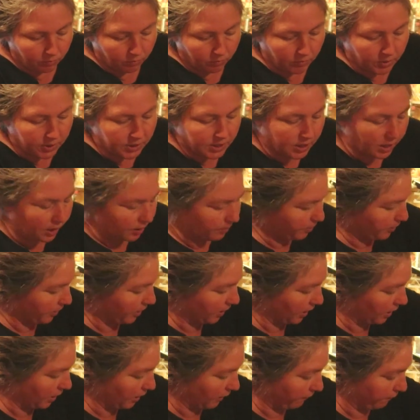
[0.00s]
instead of putting
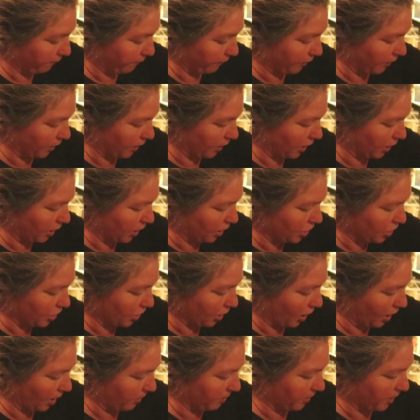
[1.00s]
it in the fridge,
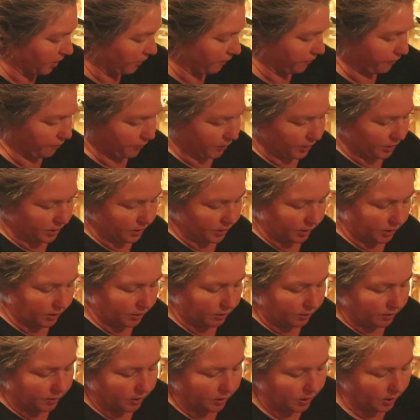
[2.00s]
I'm gonna freeze it.
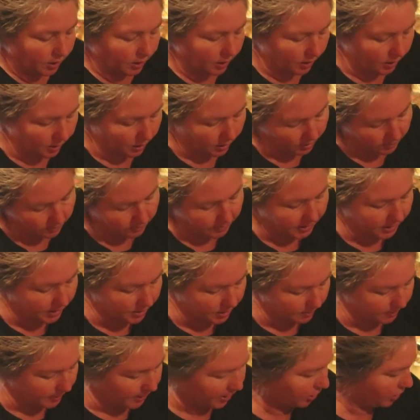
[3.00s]
Because
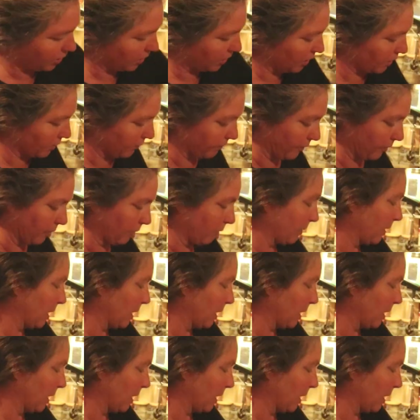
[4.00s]
I might cook this for 3